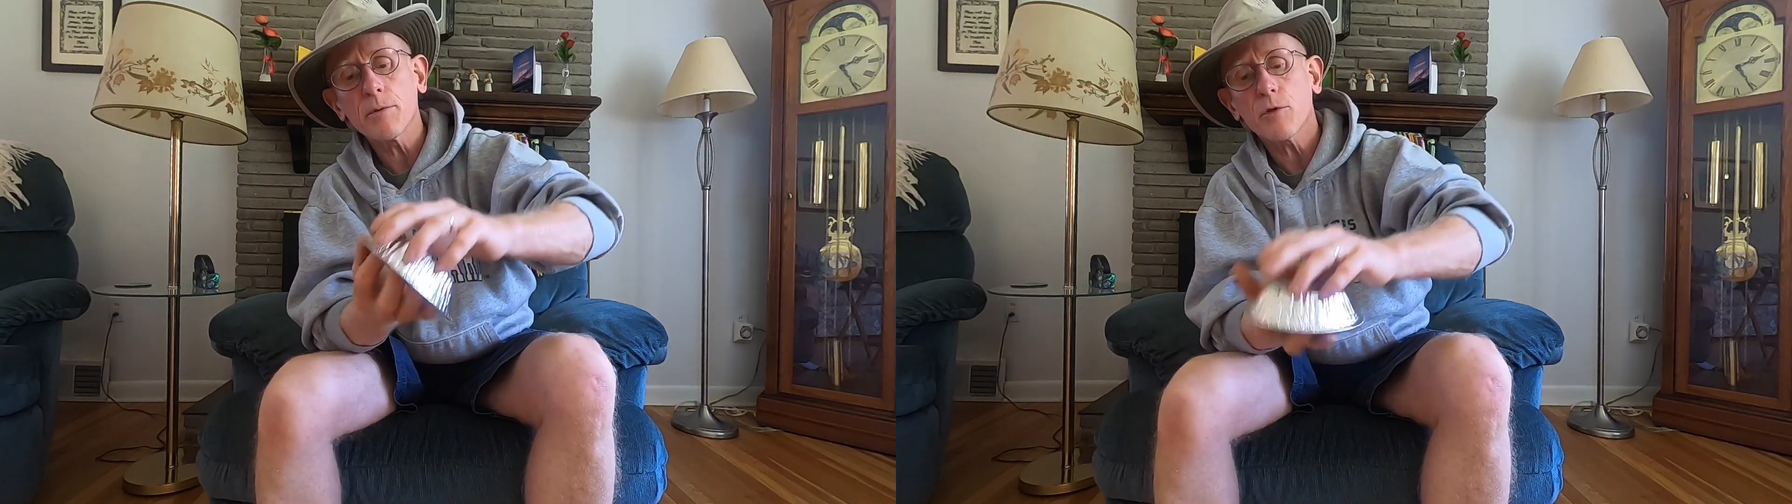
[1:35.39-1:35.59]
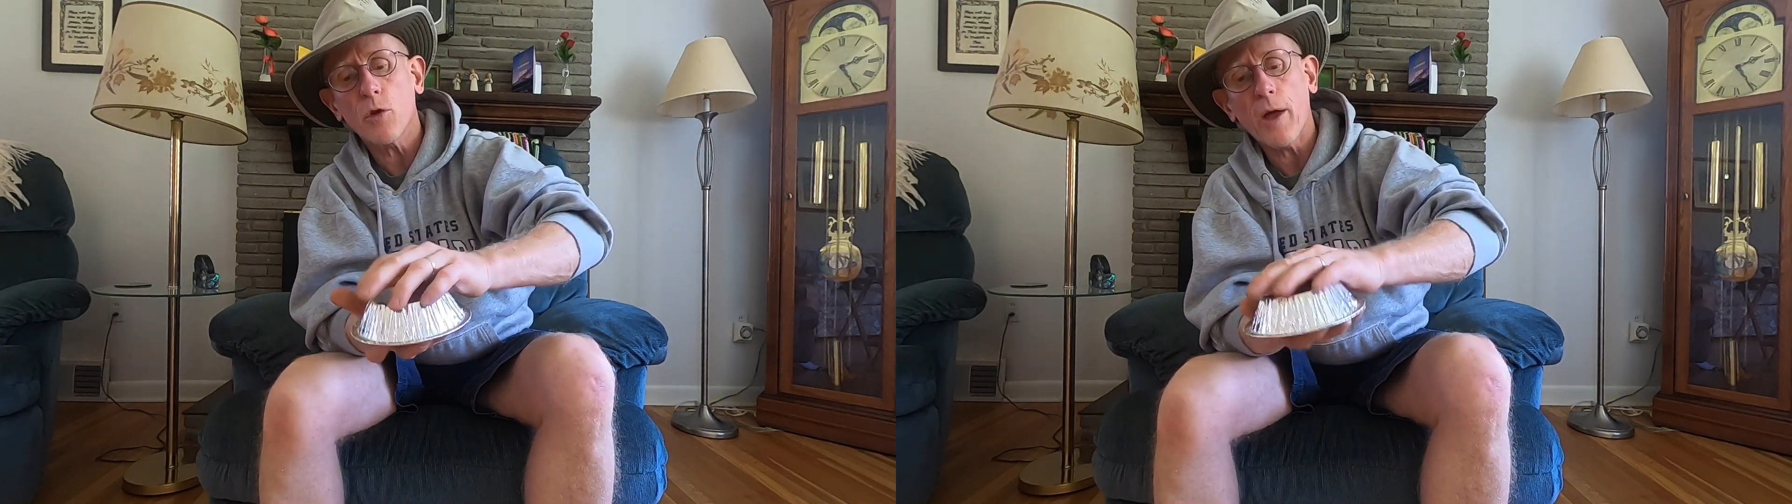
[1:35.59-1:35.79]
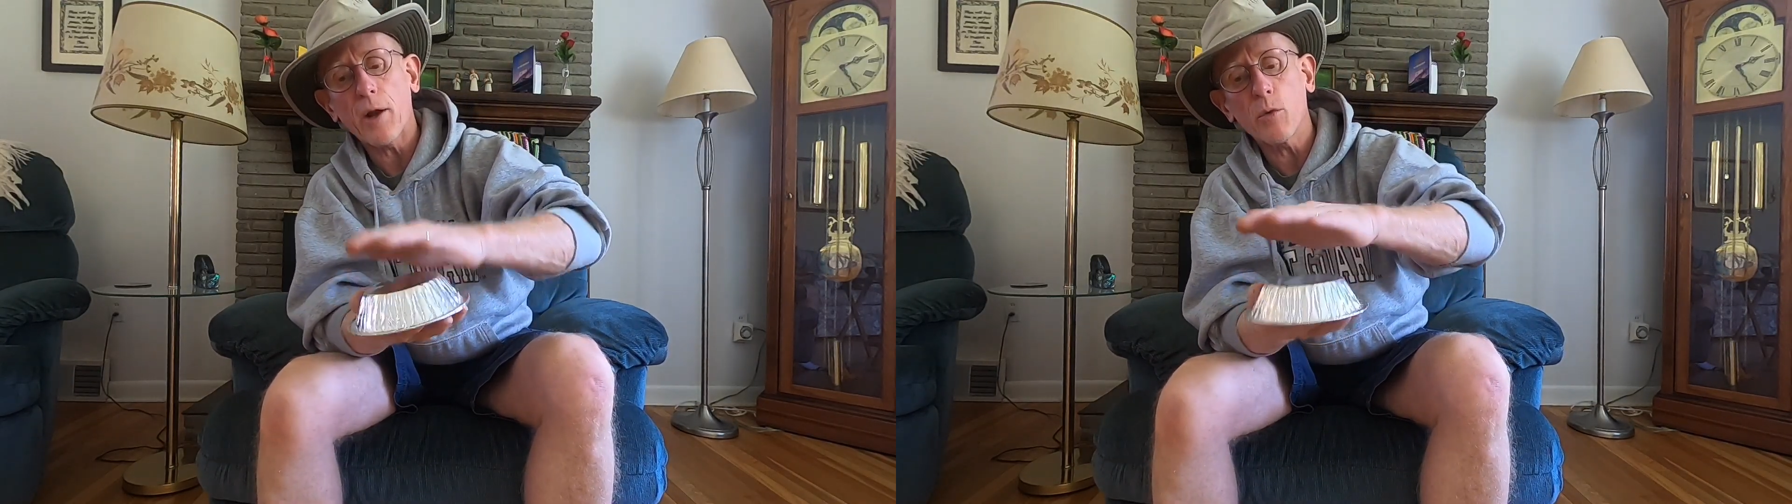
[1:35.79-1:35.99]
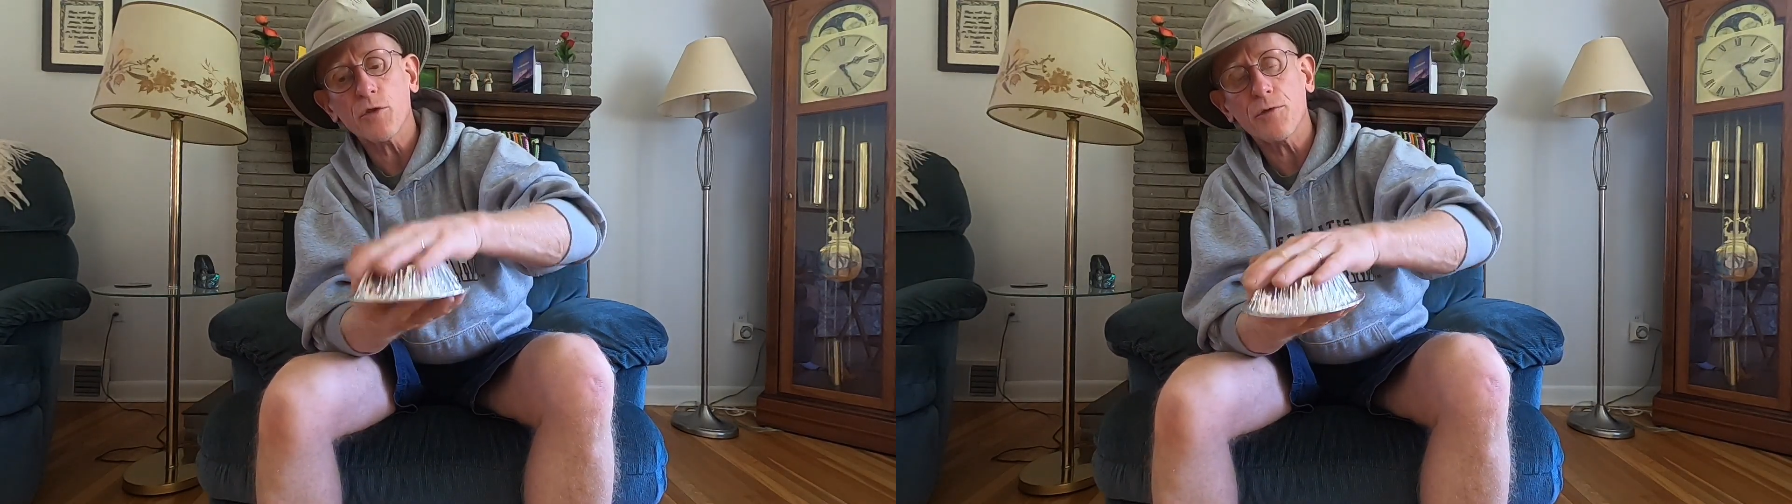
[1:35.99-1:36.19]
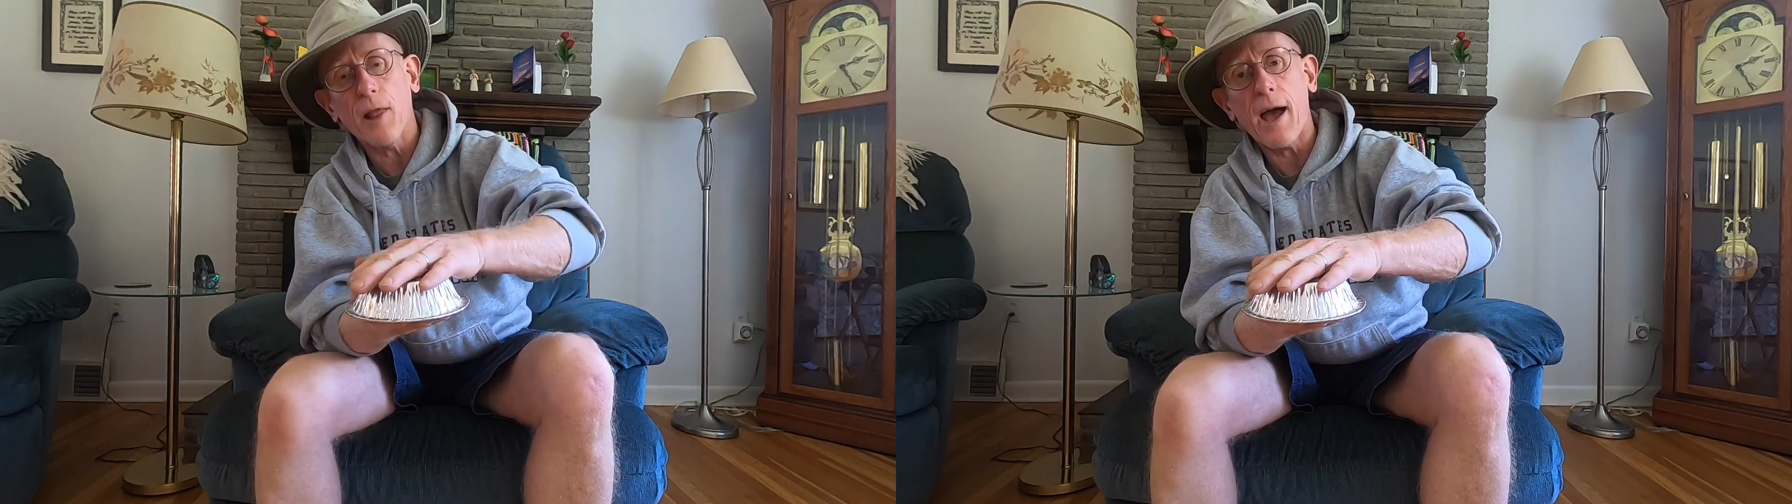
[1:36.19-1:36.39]
so that it
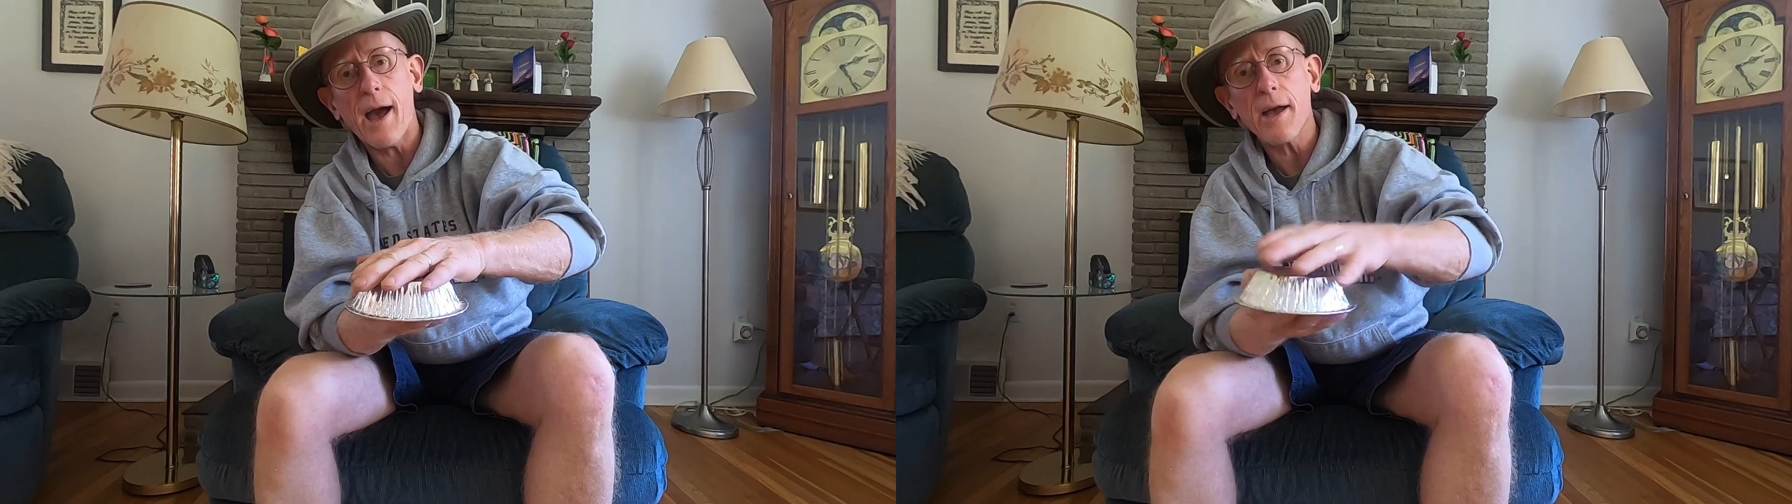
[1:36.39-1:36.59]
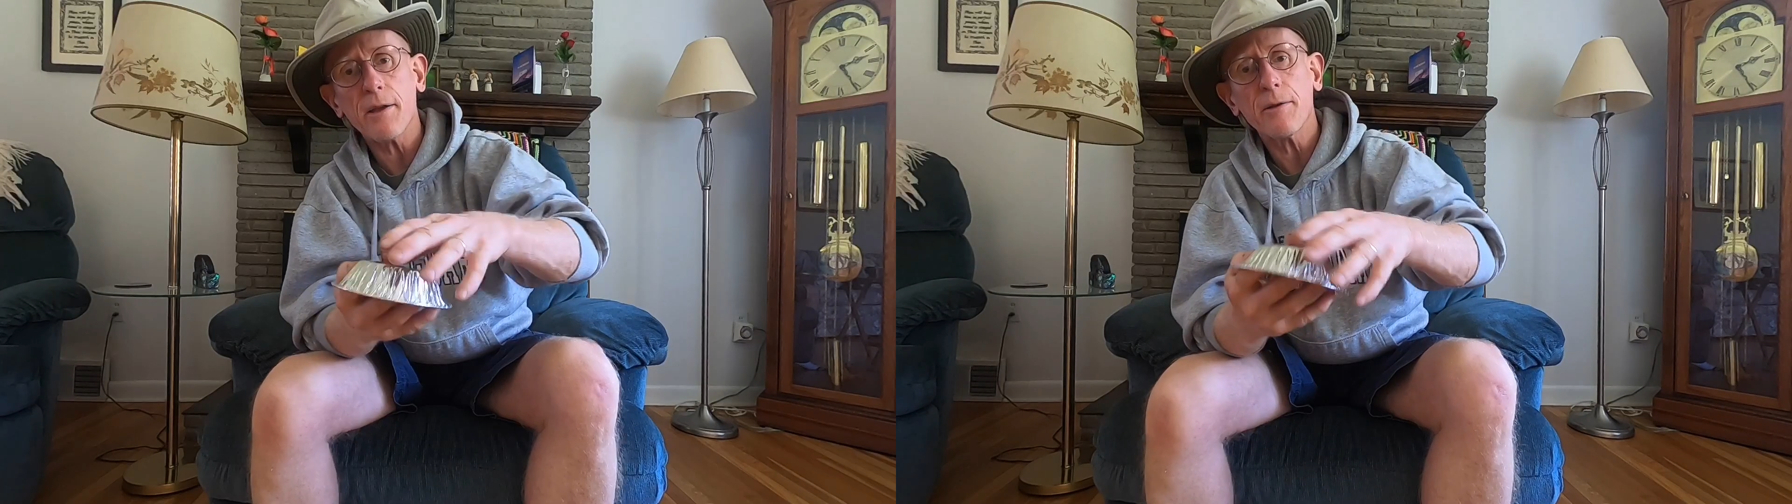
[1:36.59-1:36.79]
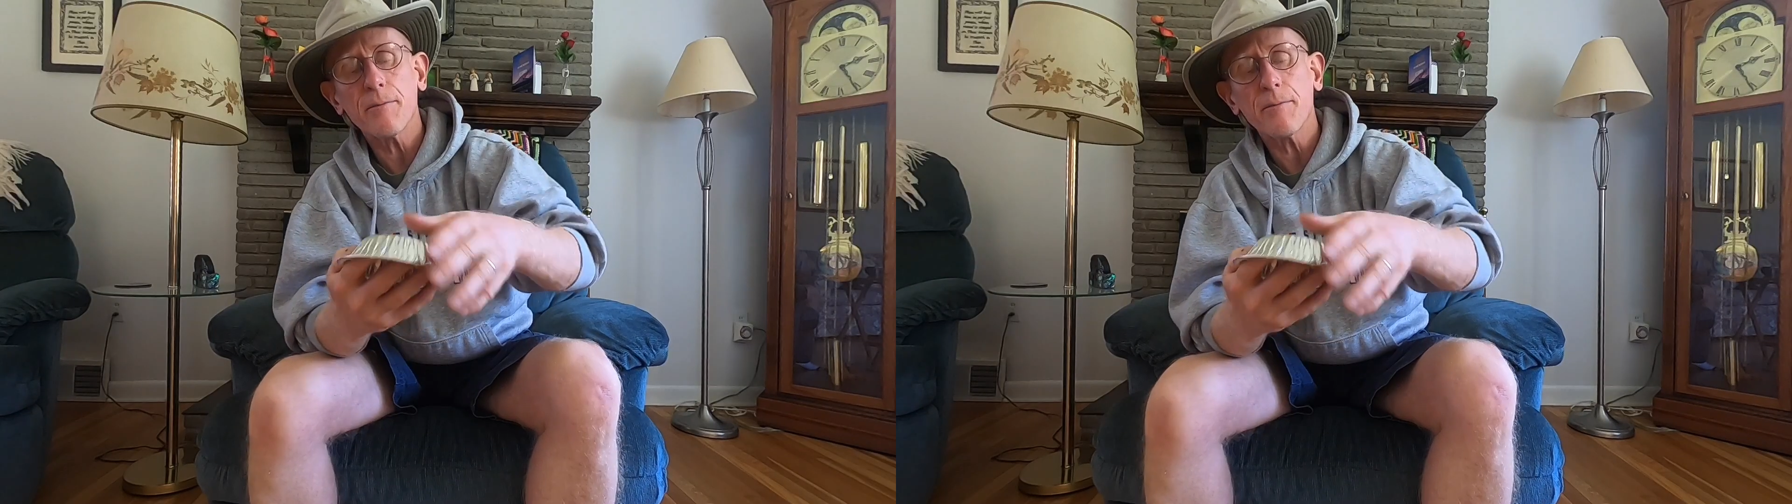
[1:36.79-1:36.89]
was flat,